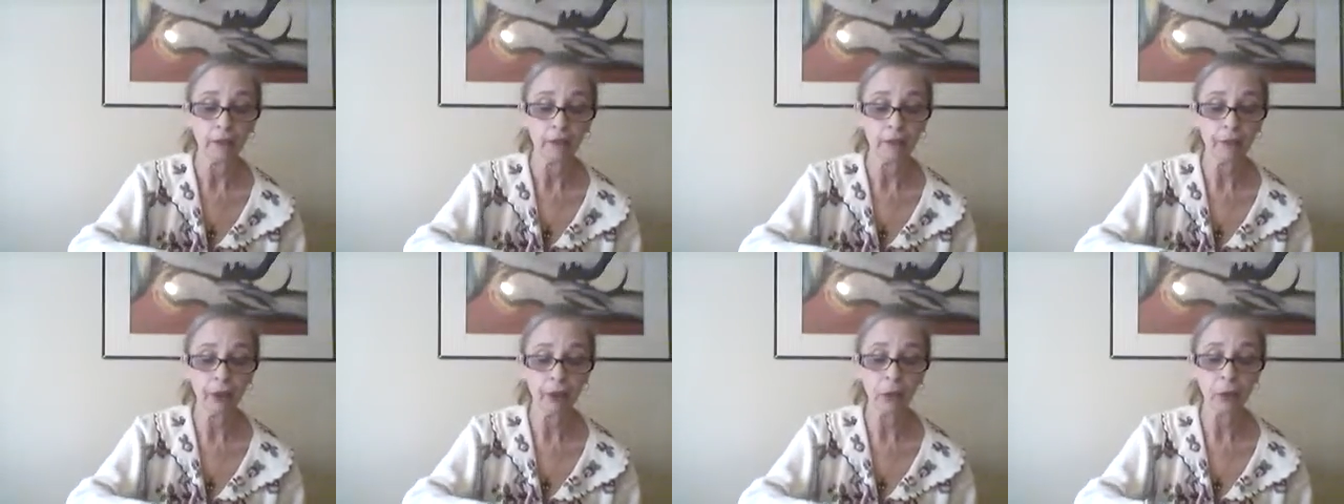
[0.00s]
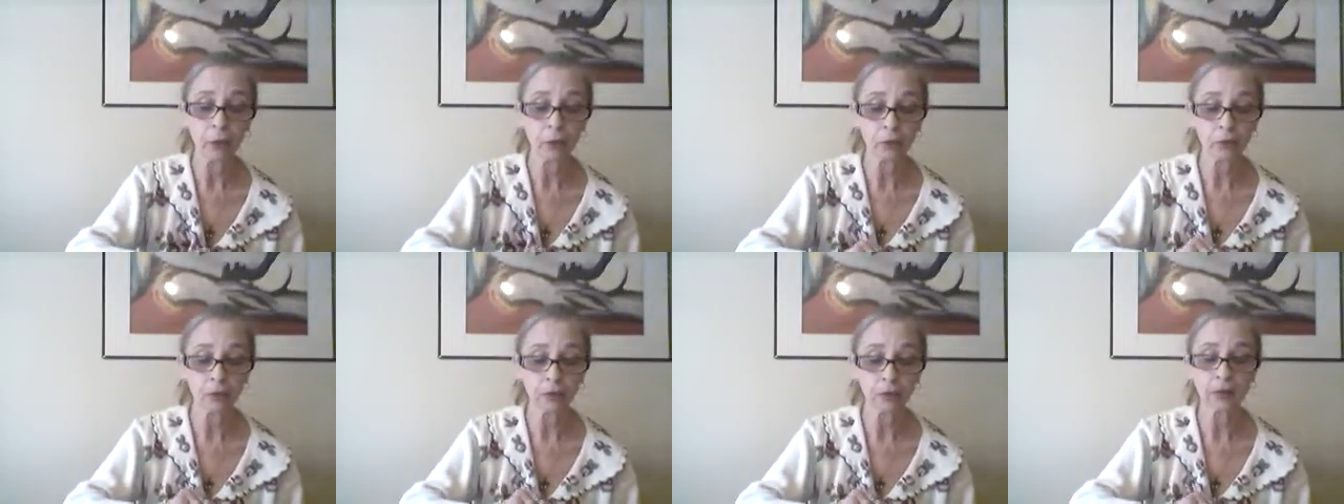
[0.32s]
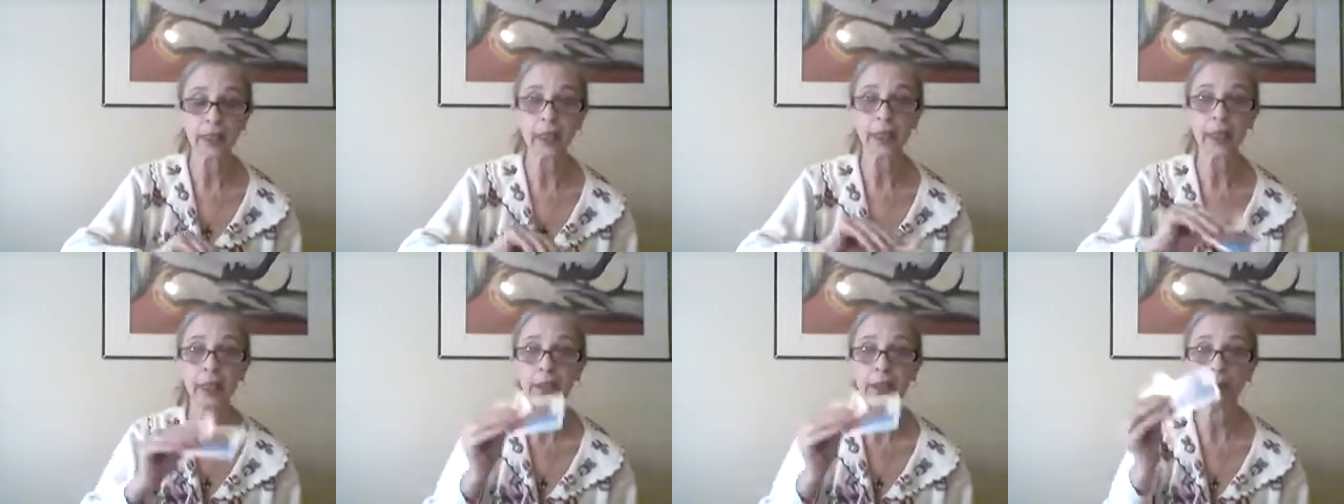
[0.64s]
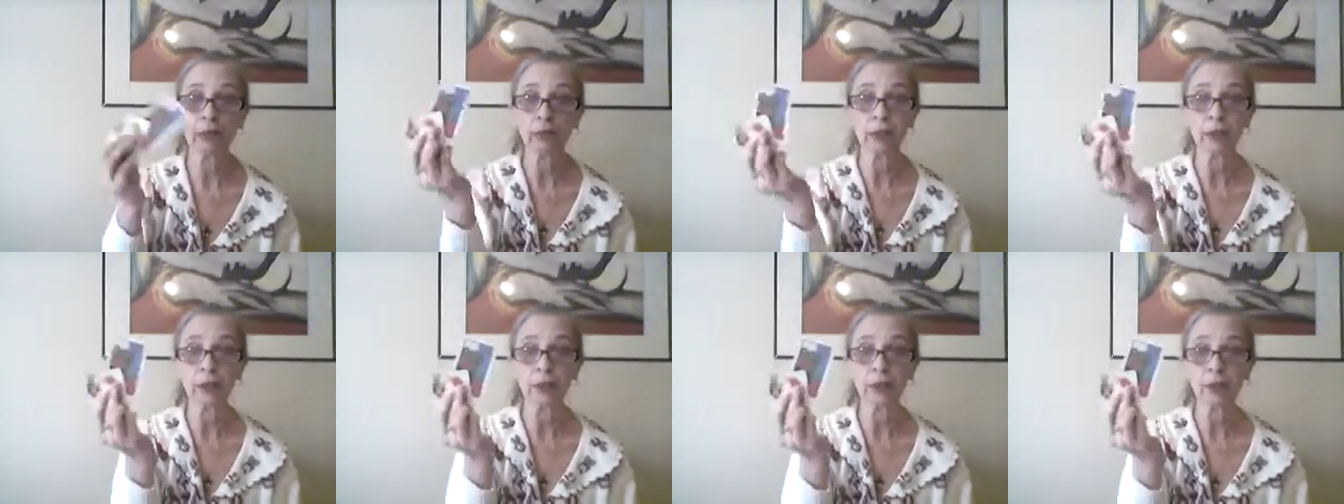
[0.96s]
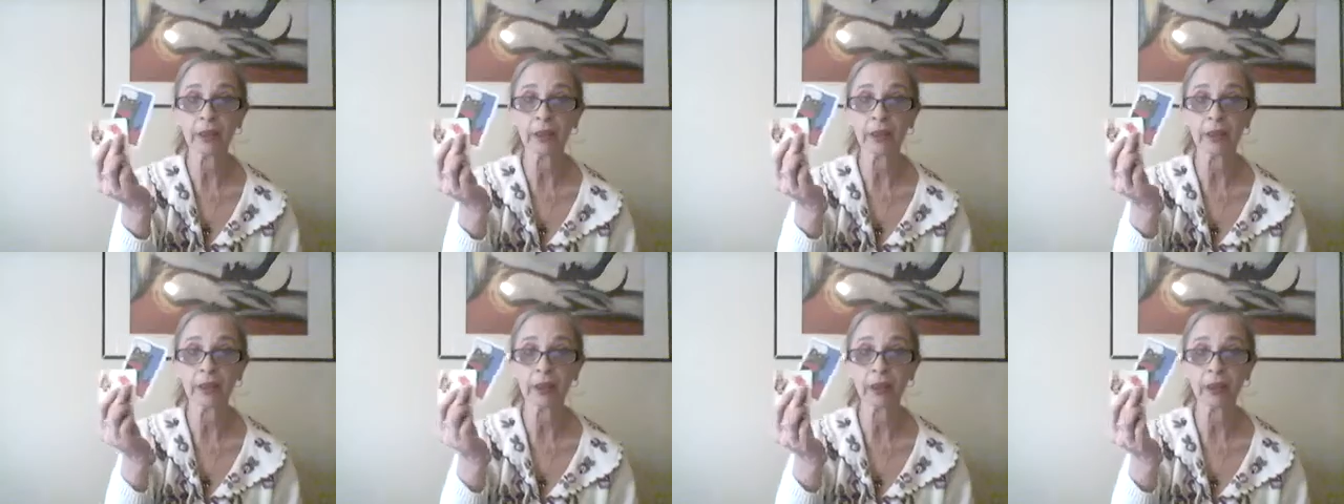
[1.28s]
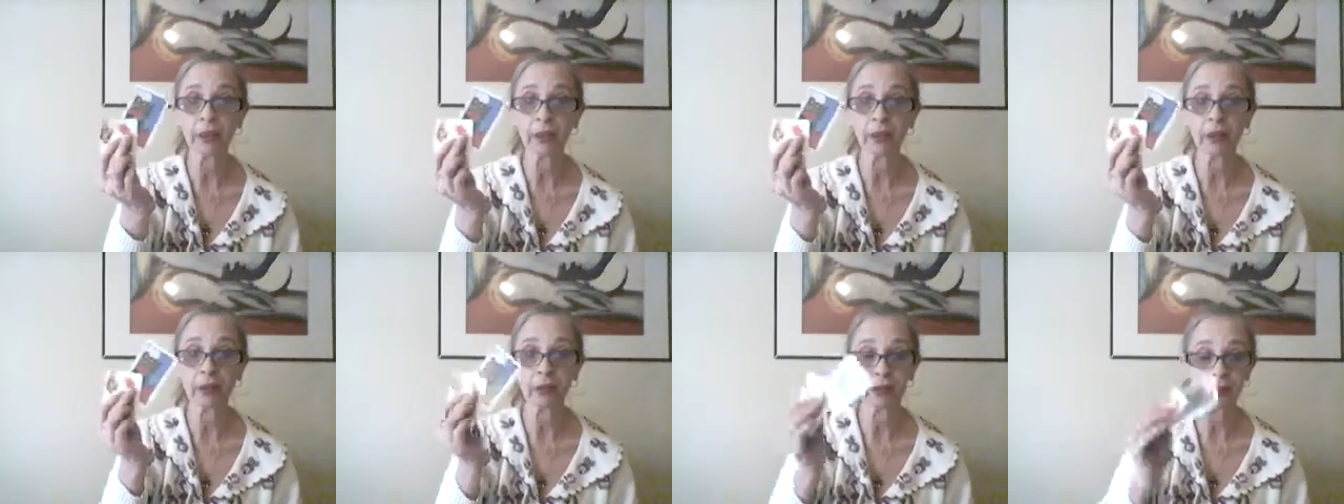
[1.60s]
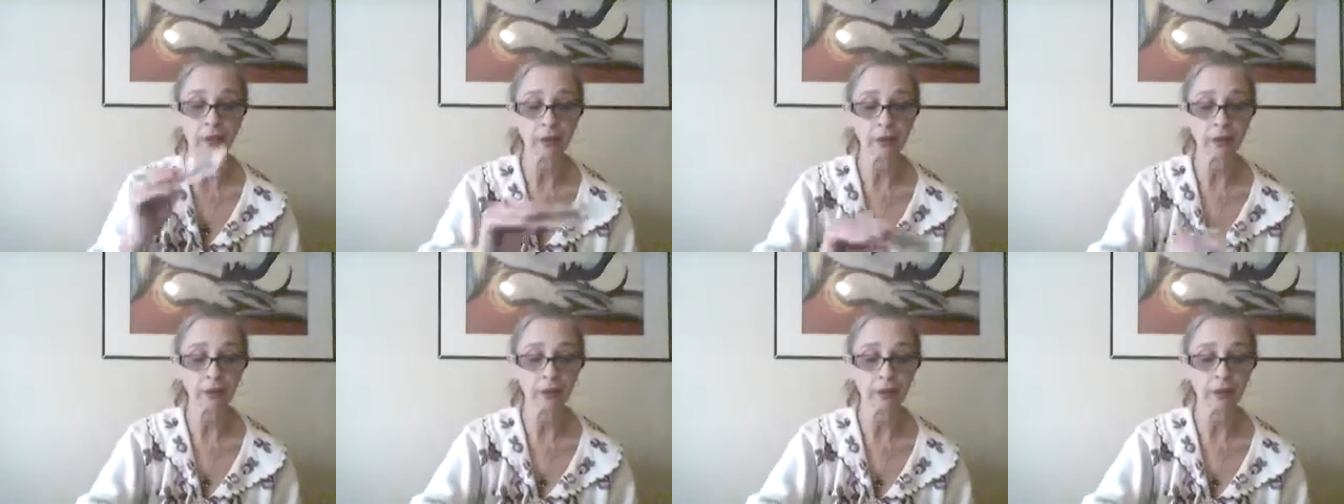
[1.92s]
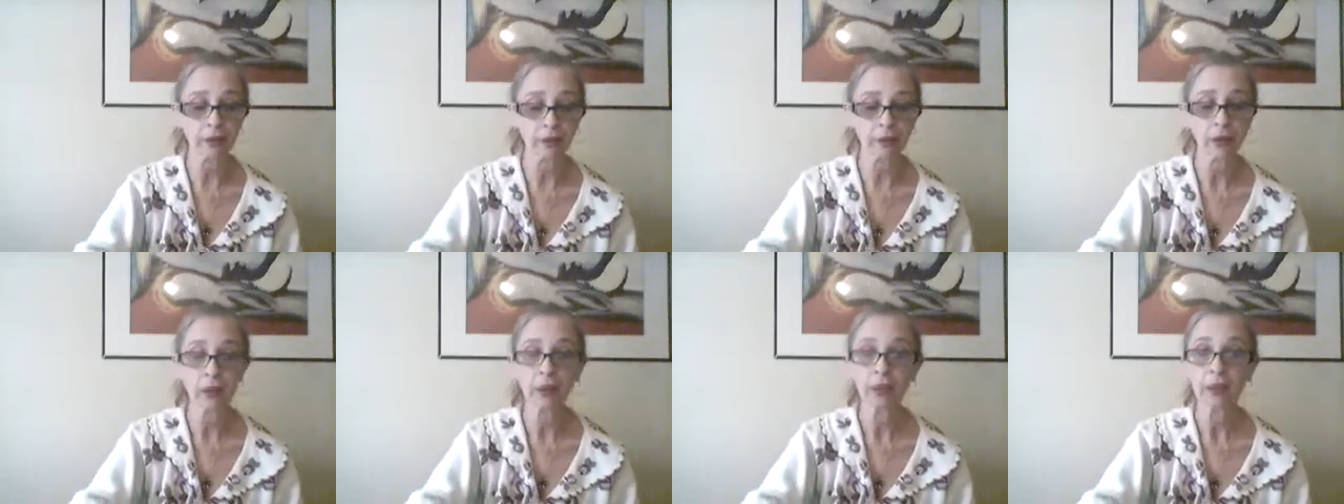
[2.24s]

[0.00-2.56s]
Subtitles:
folks that really aren't.